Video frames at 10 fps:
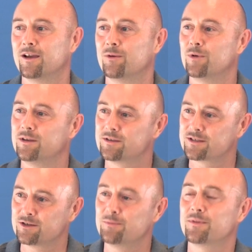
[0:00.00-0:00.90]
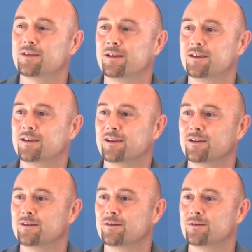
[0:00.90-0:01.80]
And when you stop
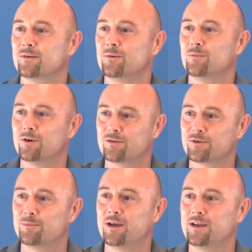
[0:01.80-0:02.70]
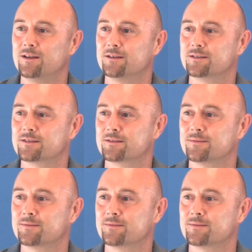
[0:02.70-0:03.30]
thinking, what remains?